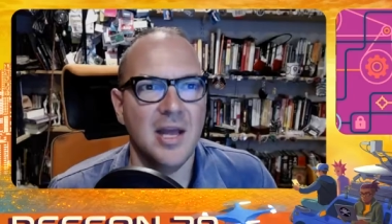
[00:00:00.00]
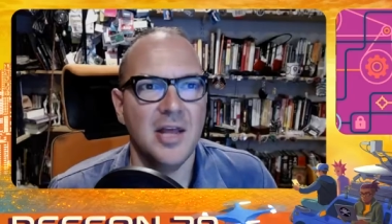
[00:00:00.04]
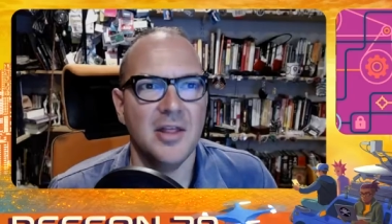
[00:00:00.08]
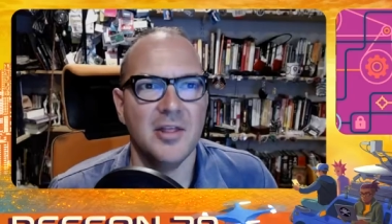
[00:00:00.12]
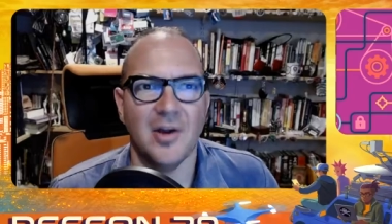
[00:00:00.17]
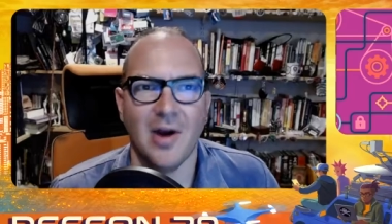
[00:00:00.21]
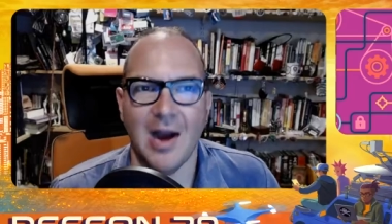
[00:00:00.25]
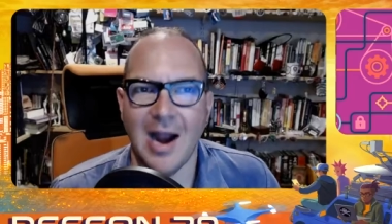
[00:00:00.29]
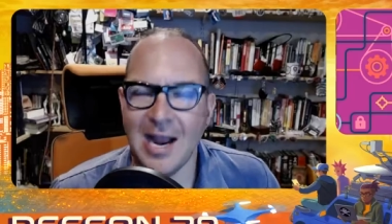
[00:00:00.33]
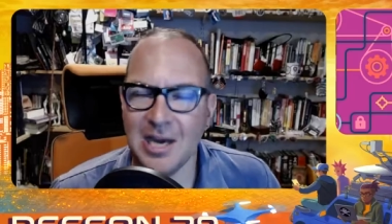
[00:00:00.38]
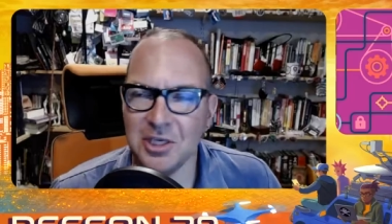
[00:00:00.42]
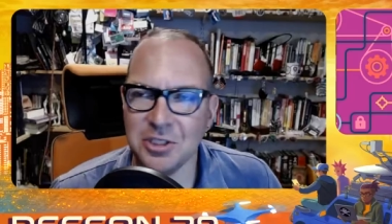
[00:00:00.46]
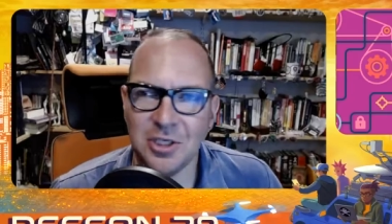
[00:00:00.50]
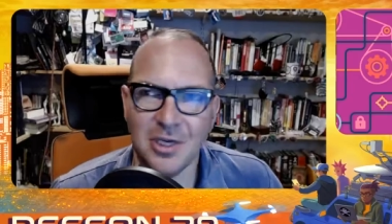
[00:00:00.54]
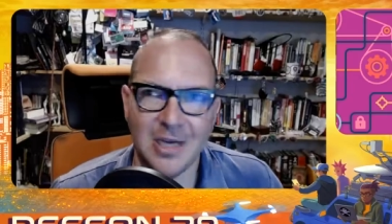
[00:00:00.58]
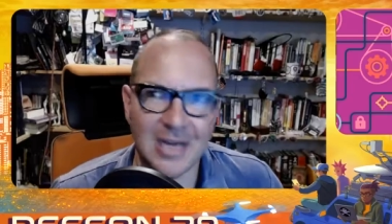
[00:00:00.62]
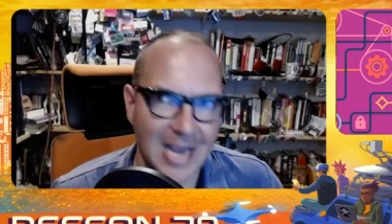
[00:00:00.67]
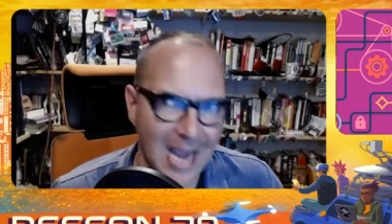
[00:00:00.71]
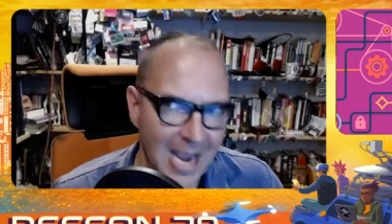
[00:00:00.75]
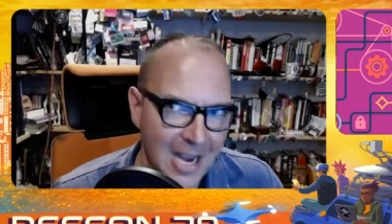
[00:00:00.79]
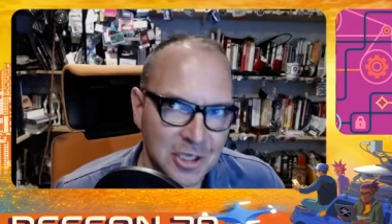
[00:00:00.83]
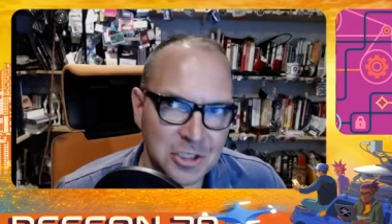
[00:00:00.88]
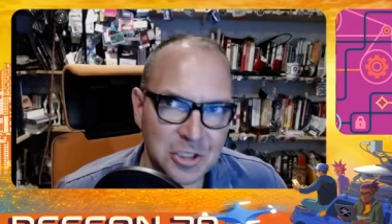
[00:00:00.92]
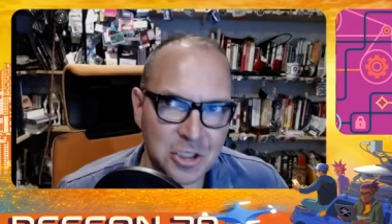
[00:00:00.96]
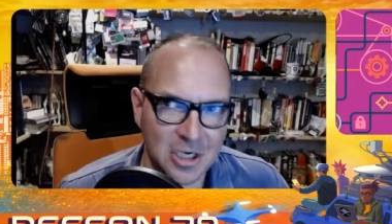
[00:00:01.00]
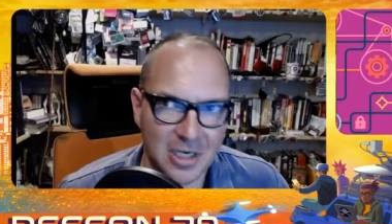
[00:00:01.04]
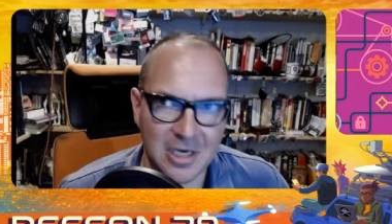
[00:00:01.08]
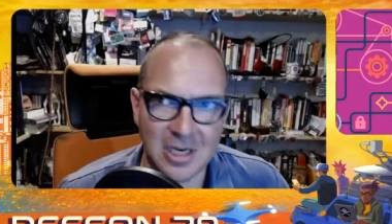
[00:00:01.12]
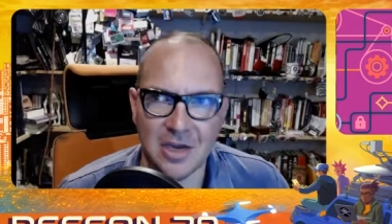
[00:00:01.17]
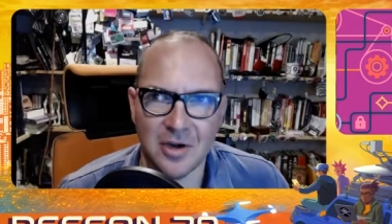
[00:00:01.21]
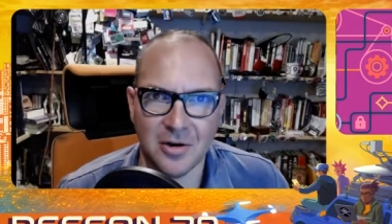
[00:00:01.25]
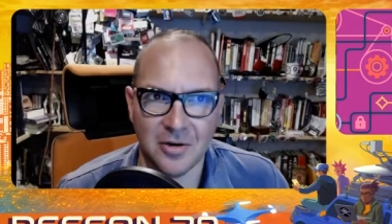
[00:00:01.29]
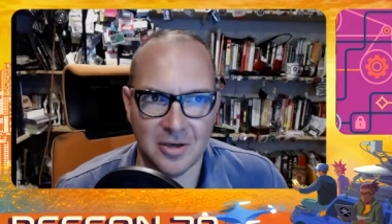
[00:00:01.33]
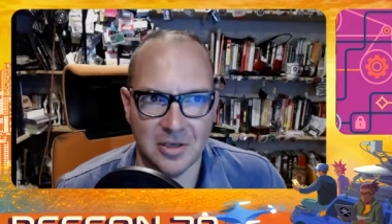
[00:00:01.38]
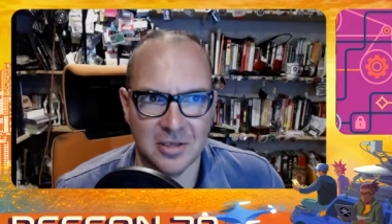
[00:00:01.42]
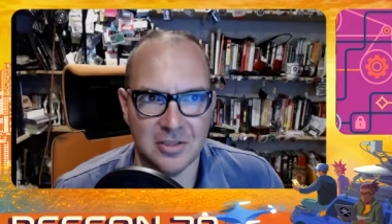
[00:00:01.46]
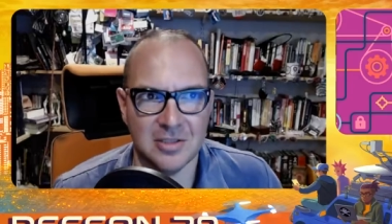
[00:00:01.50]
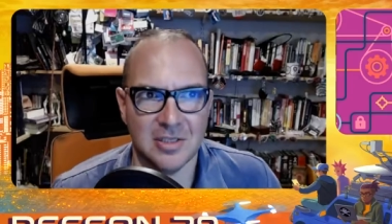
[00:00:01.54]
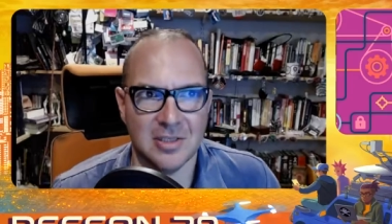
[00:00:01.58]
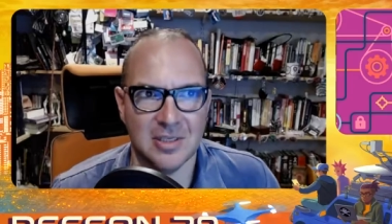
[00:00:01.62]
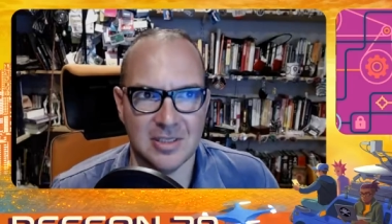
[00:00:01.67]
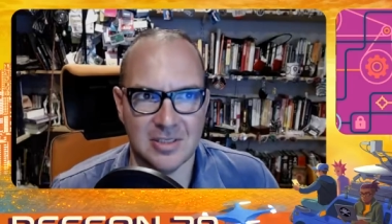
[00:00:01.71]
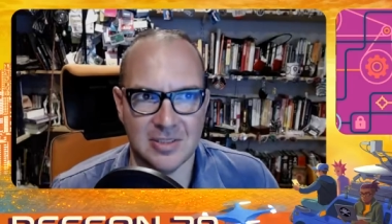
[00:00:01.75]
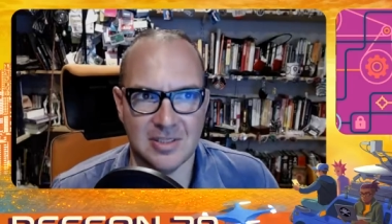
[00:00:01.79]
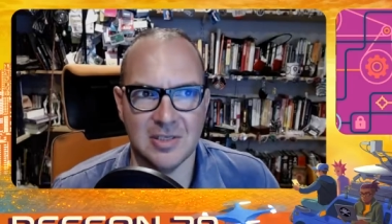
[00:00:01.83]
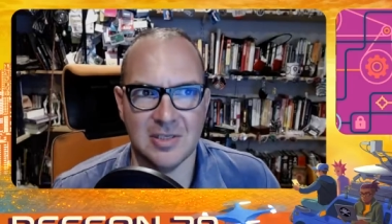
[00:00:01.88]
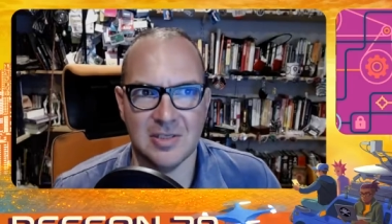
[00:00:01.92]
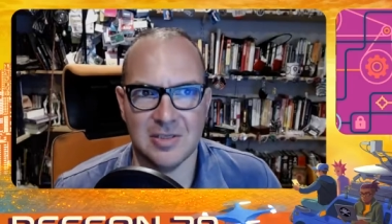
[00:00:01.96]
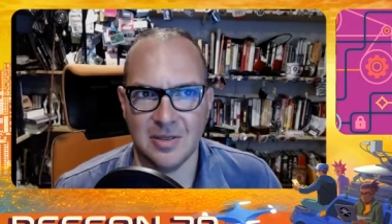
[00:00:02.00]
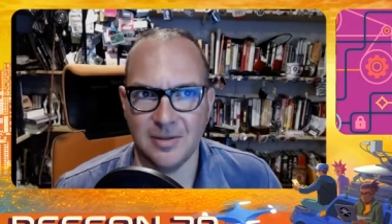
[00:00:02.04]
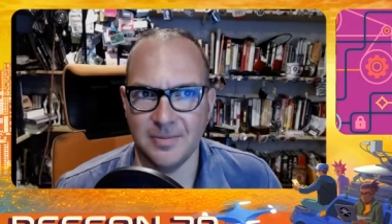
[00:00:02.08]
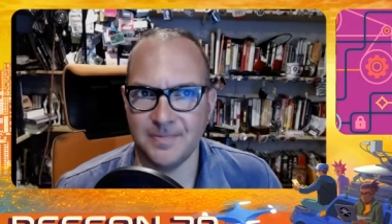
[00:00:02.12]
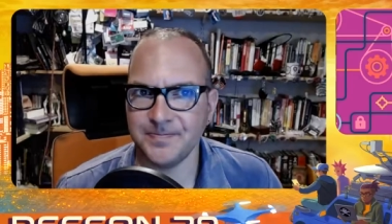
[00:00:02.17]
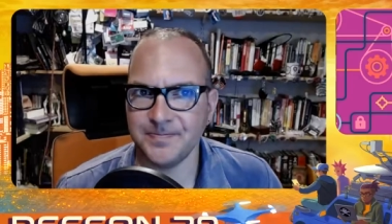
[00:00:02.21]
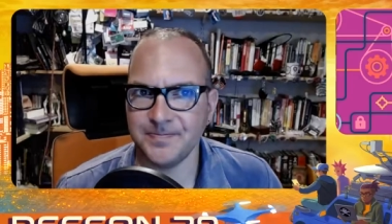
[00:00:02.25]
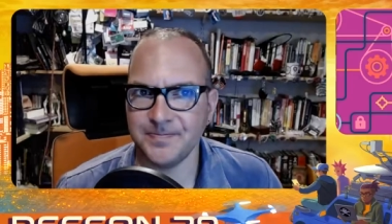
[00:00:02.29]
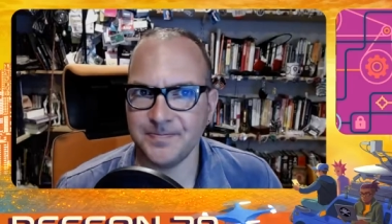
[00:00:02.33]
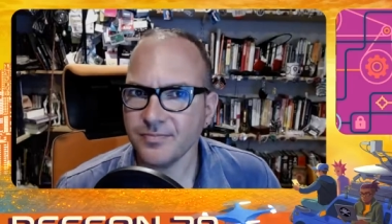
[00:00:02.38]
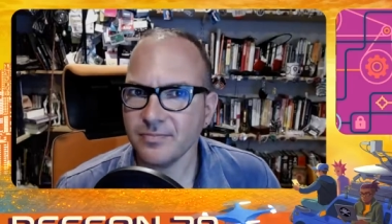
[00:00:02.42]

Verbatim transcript: They're actually engineered into the system.